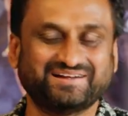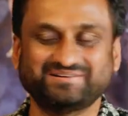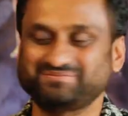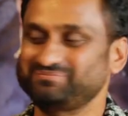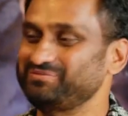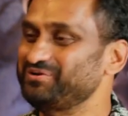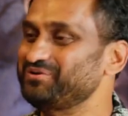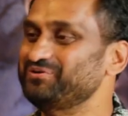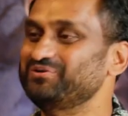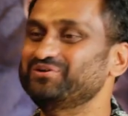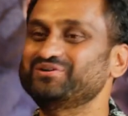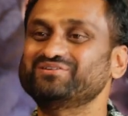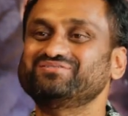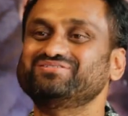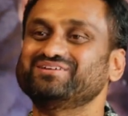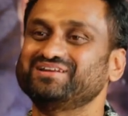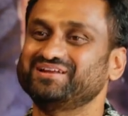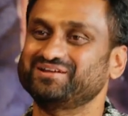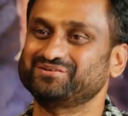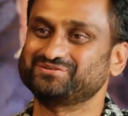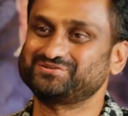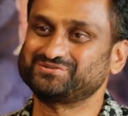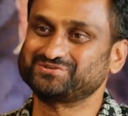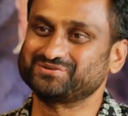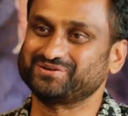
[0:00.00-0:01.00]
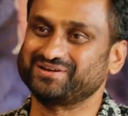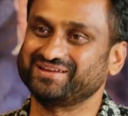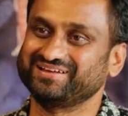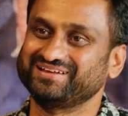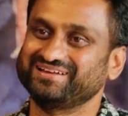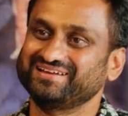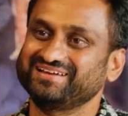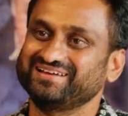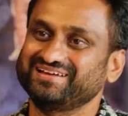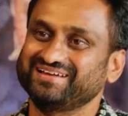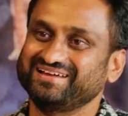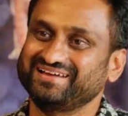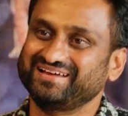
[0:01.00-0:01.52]
They are beautiful love
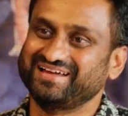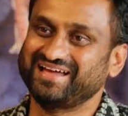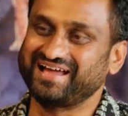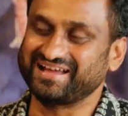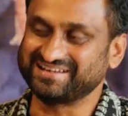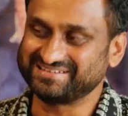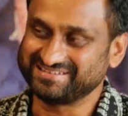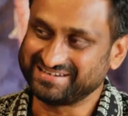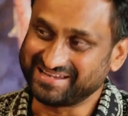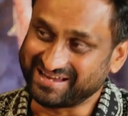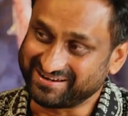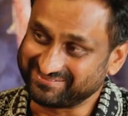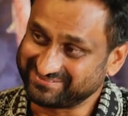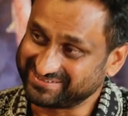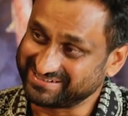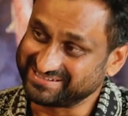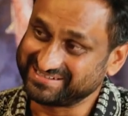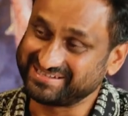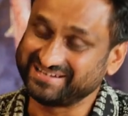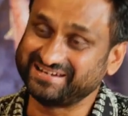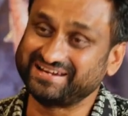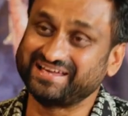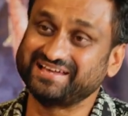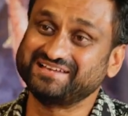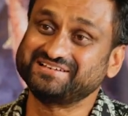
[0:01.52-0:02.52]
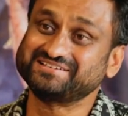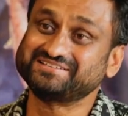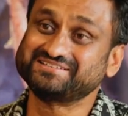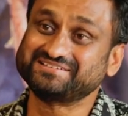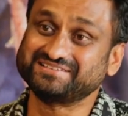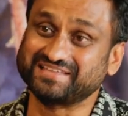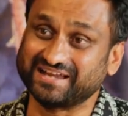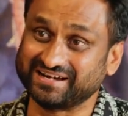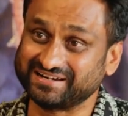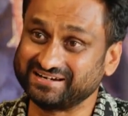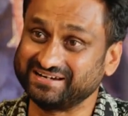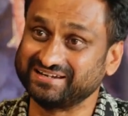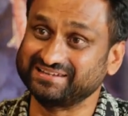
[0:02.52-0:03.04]
story. Actually, after she dies,
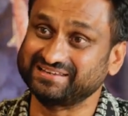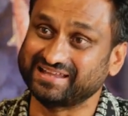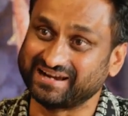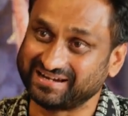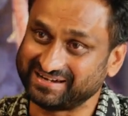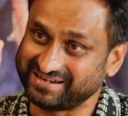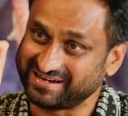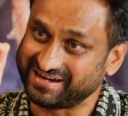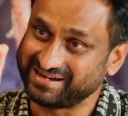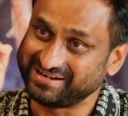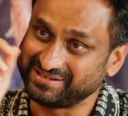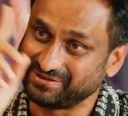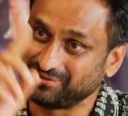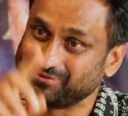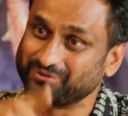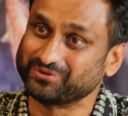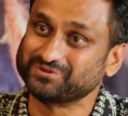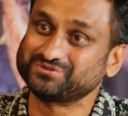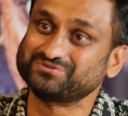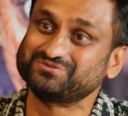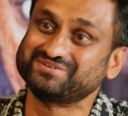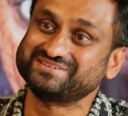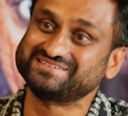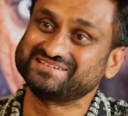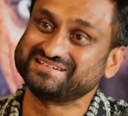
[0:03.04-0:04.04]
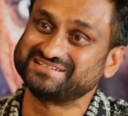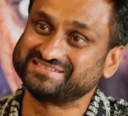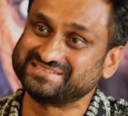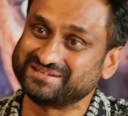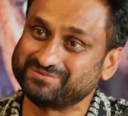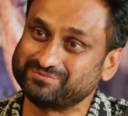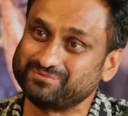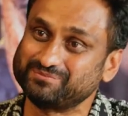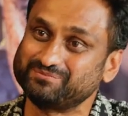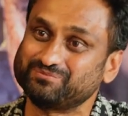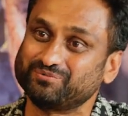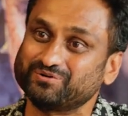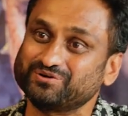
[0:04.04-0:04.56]
that lady goes, visits
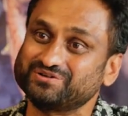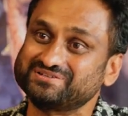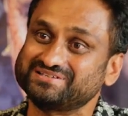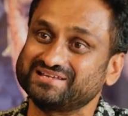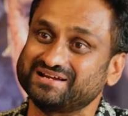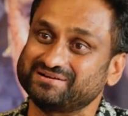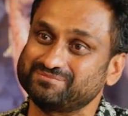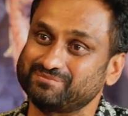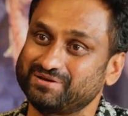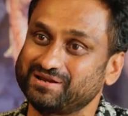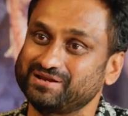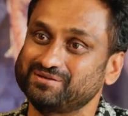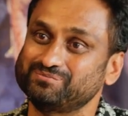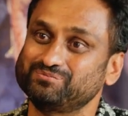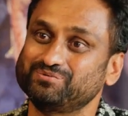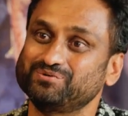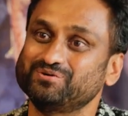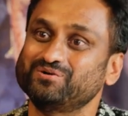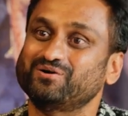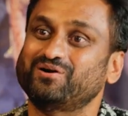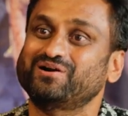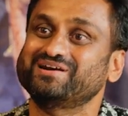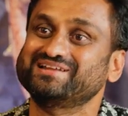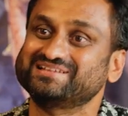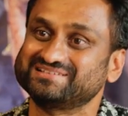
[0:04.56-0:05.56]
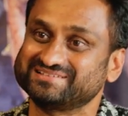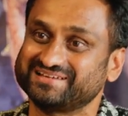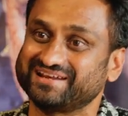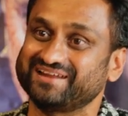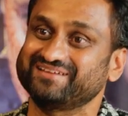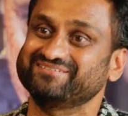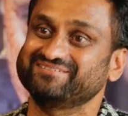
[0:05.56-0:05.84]
him and puts that malapulu on his